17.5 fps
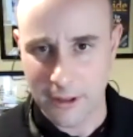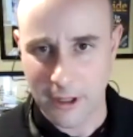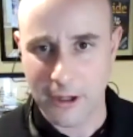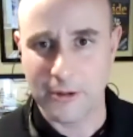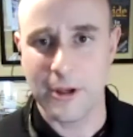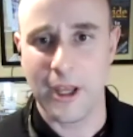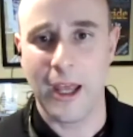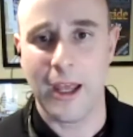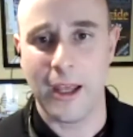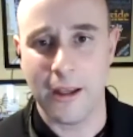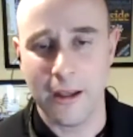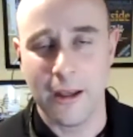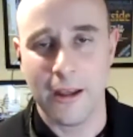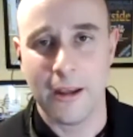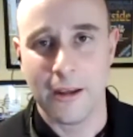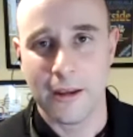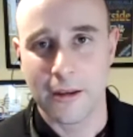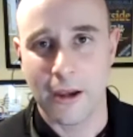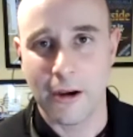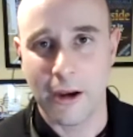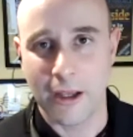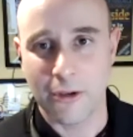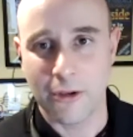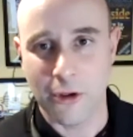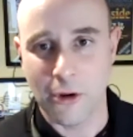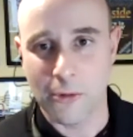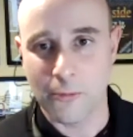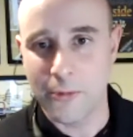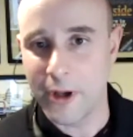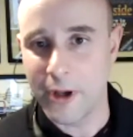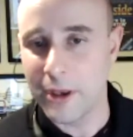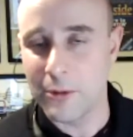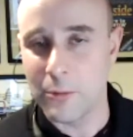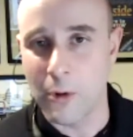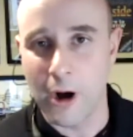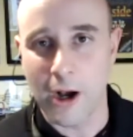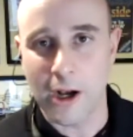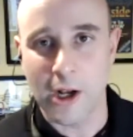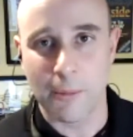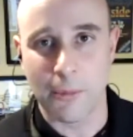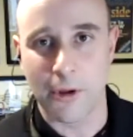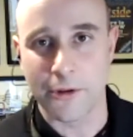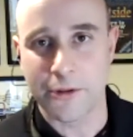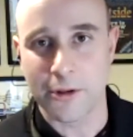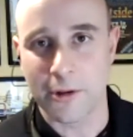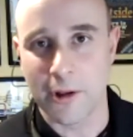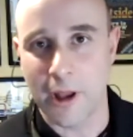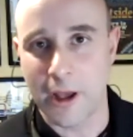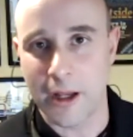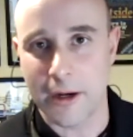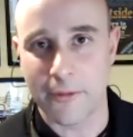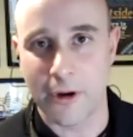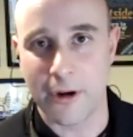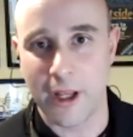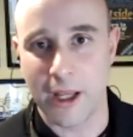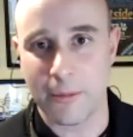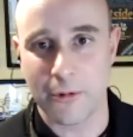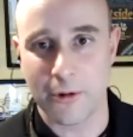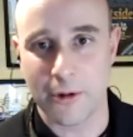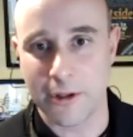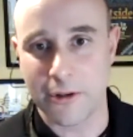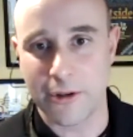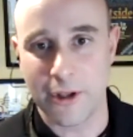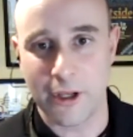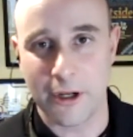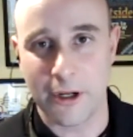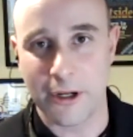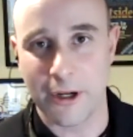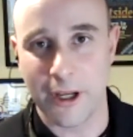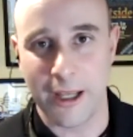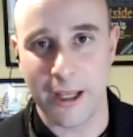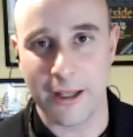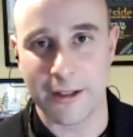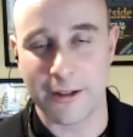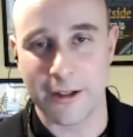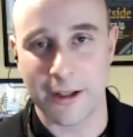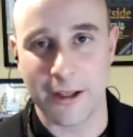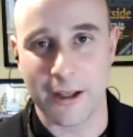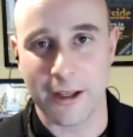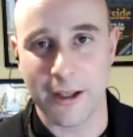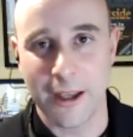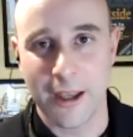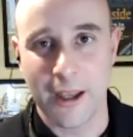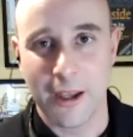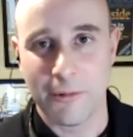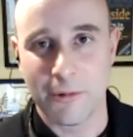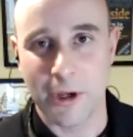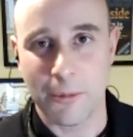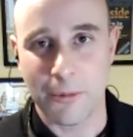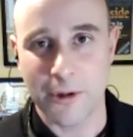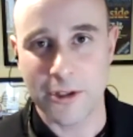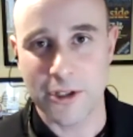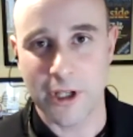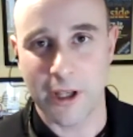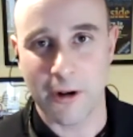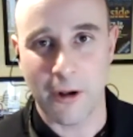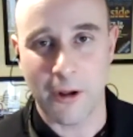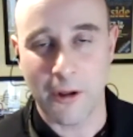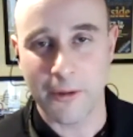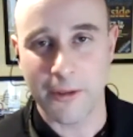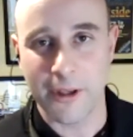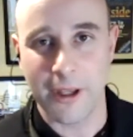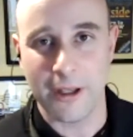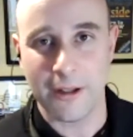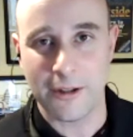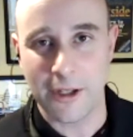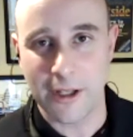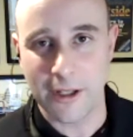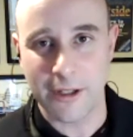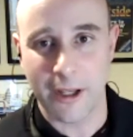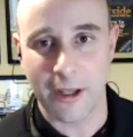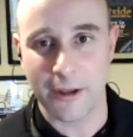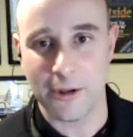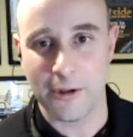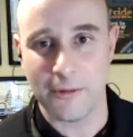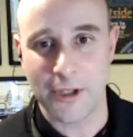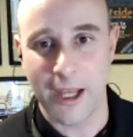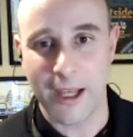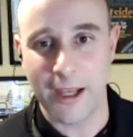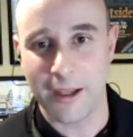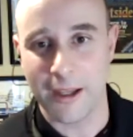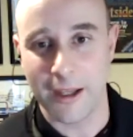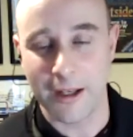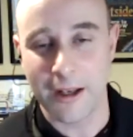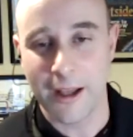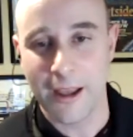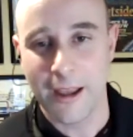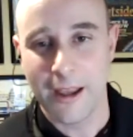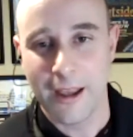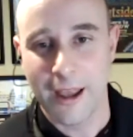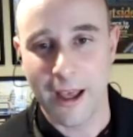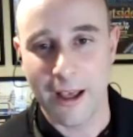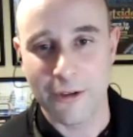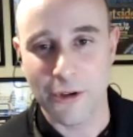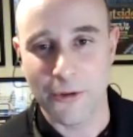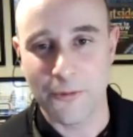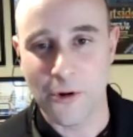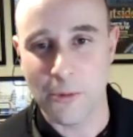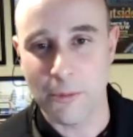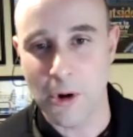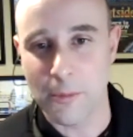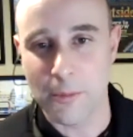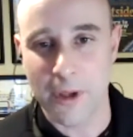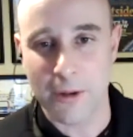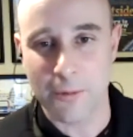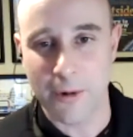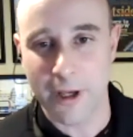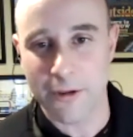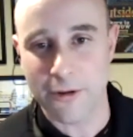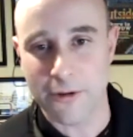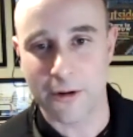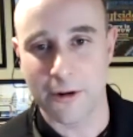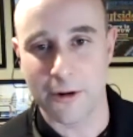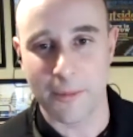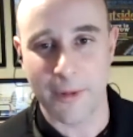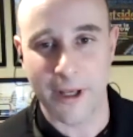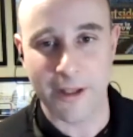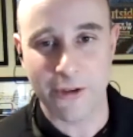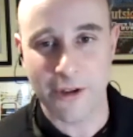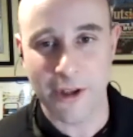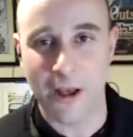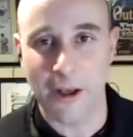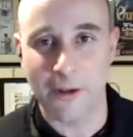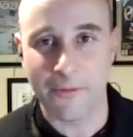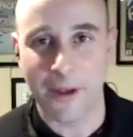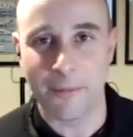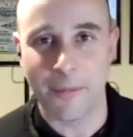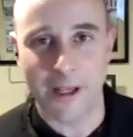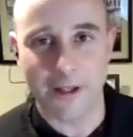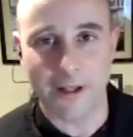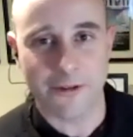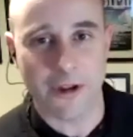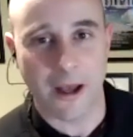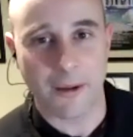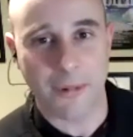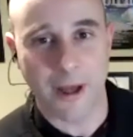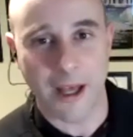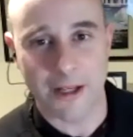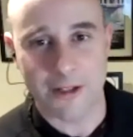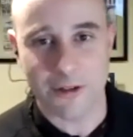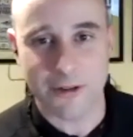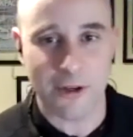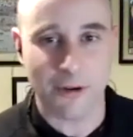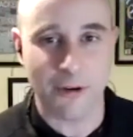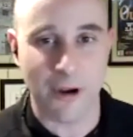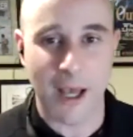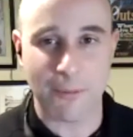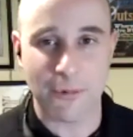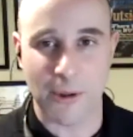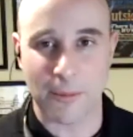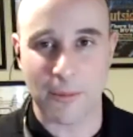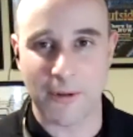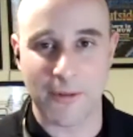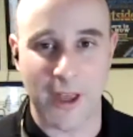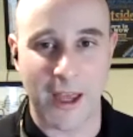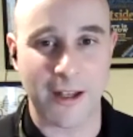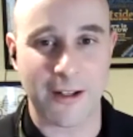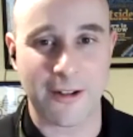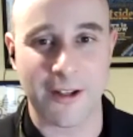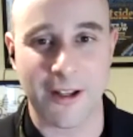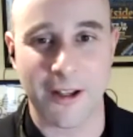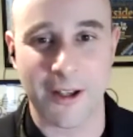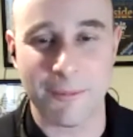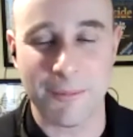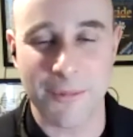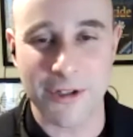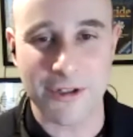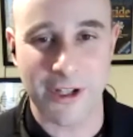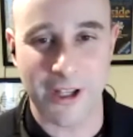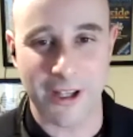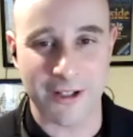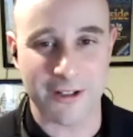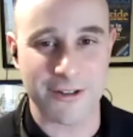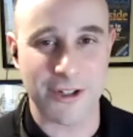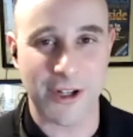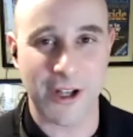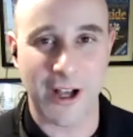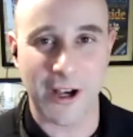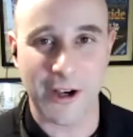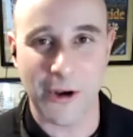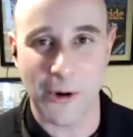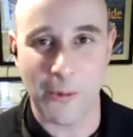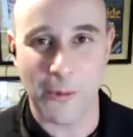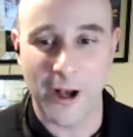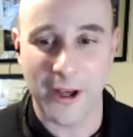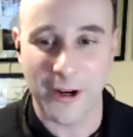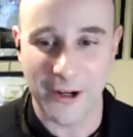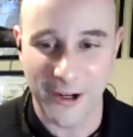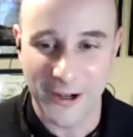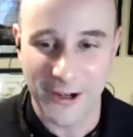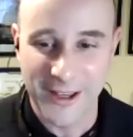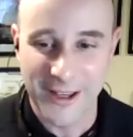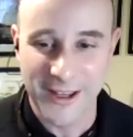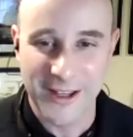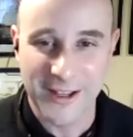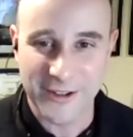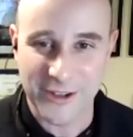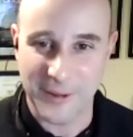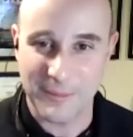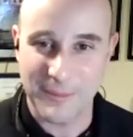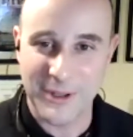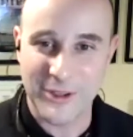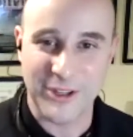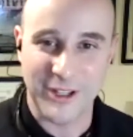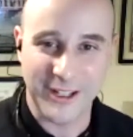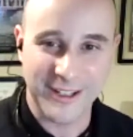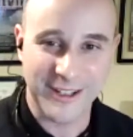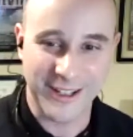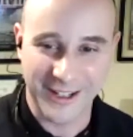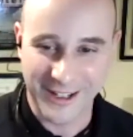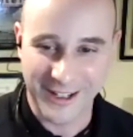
Okay. All right. So really walkable to a lot of our neighborhoods here, and we appreciate all the detail you've taken. As a former Midwesterner myself, I might stop by just to grab some of that Michigan, Chicago water, because I miss it,